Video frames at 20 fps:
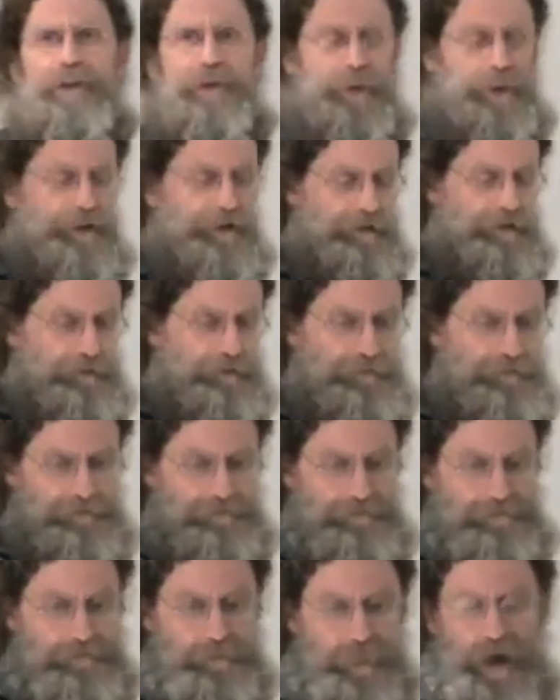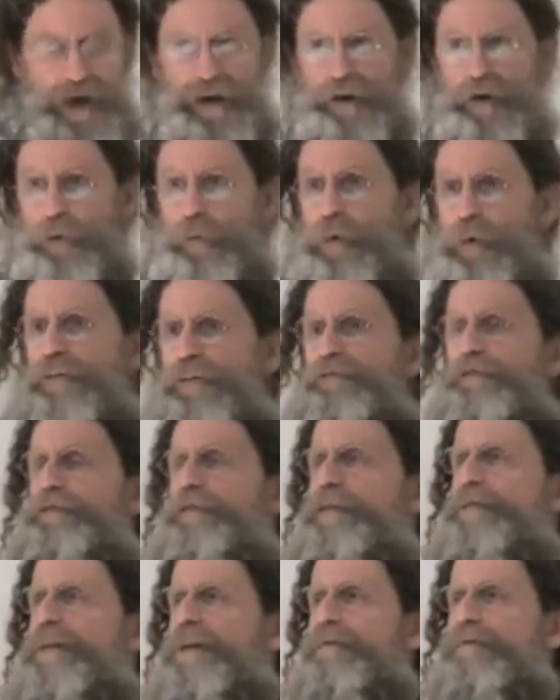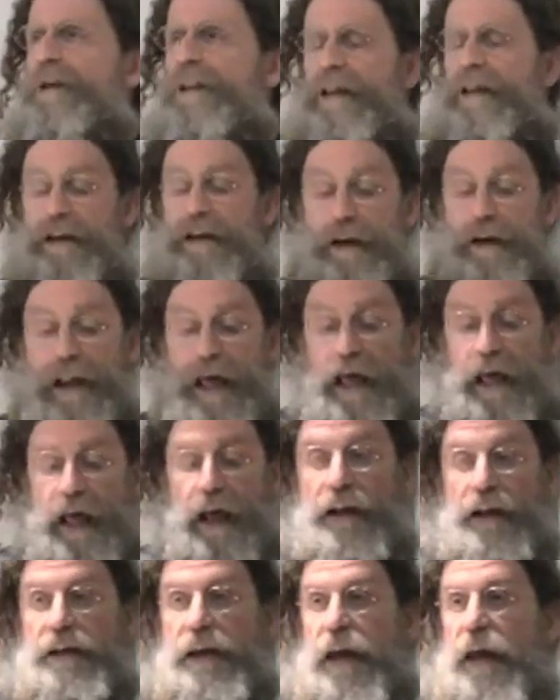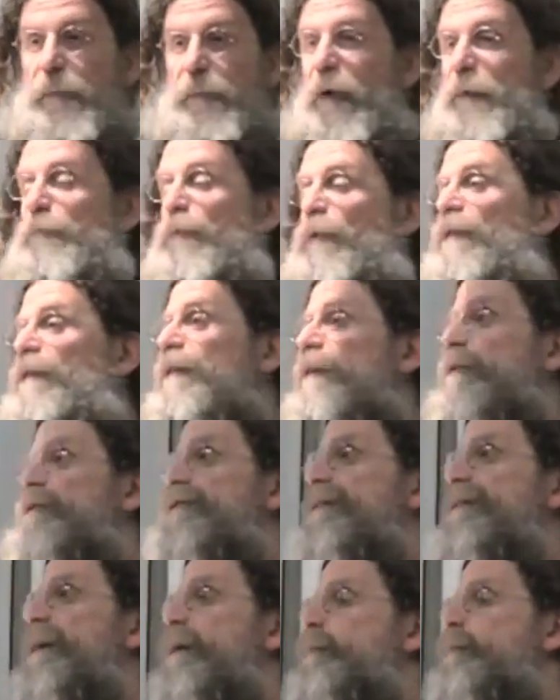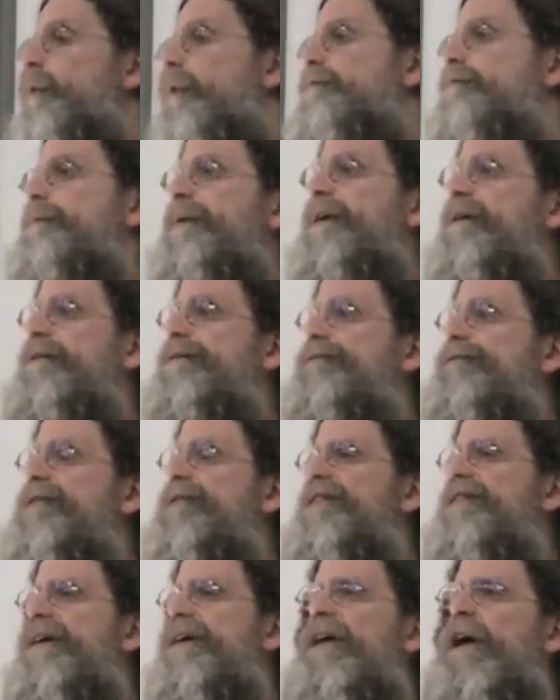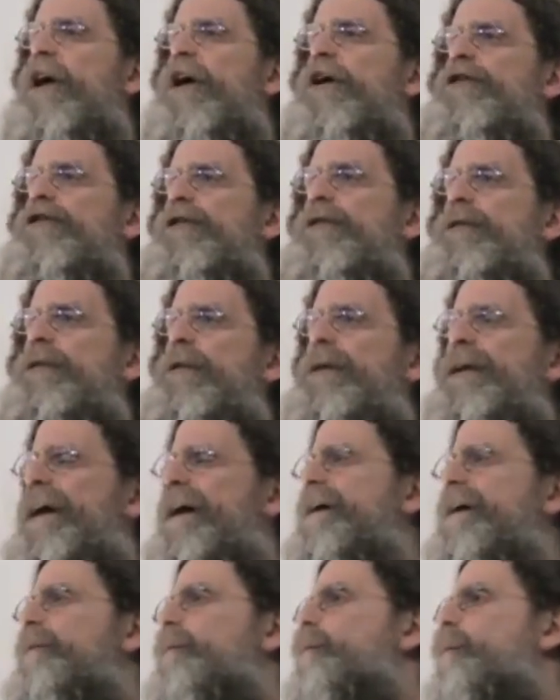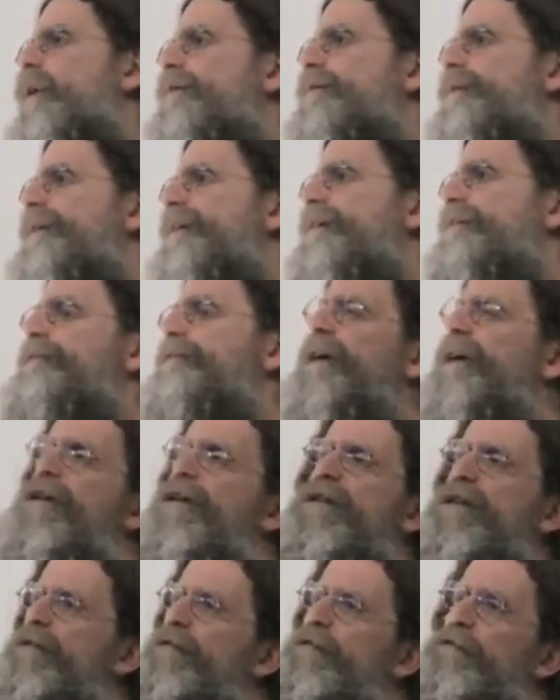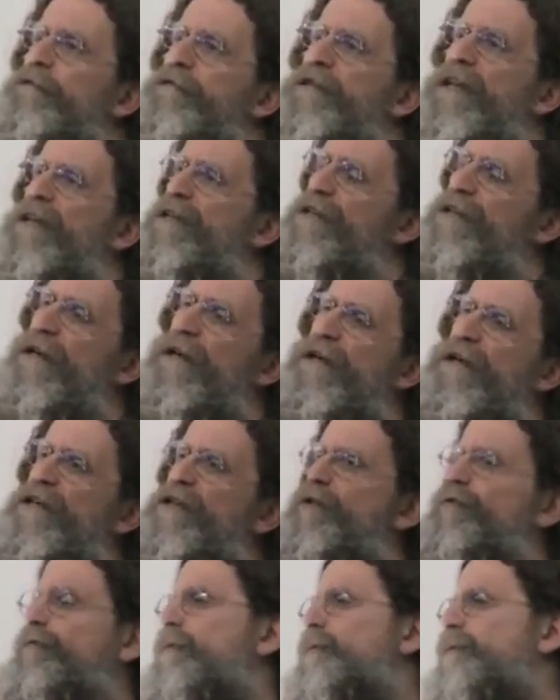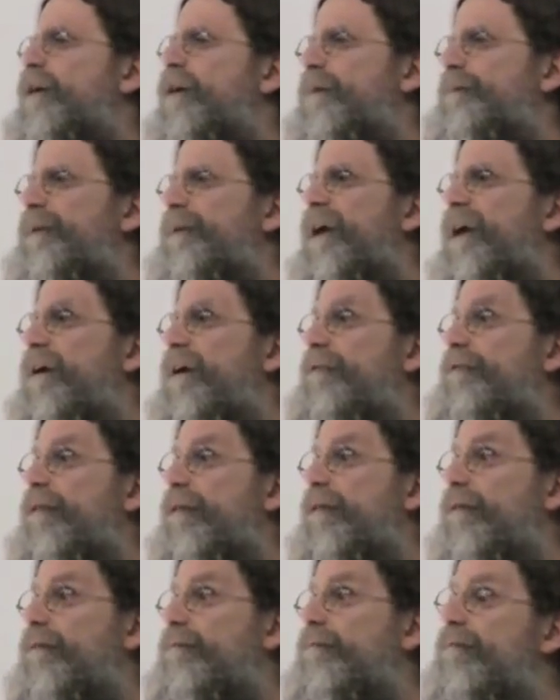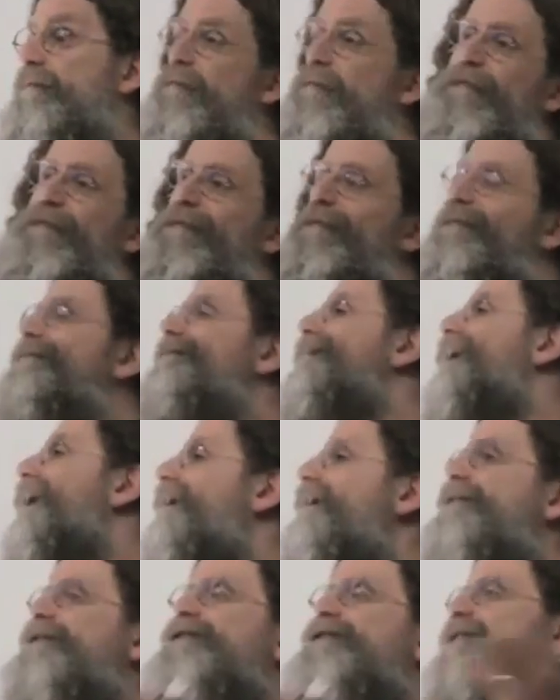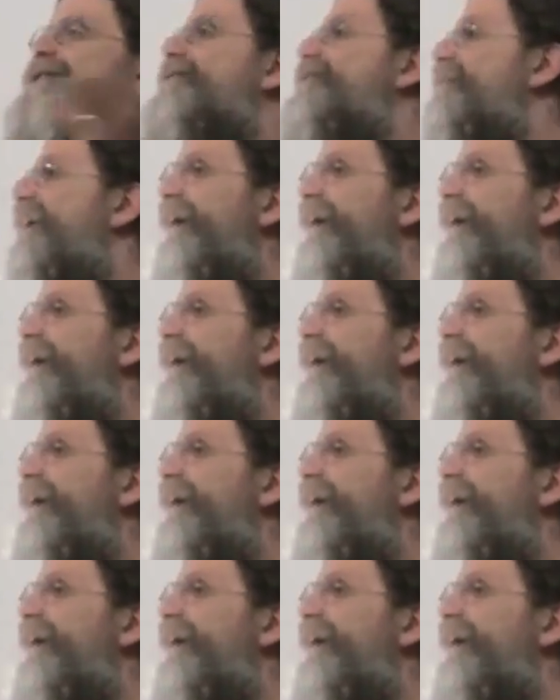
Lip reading: sort of bio 150 related, and came up with the notion that what would be interesting to look at what are the effects of testosterone on behavior. Just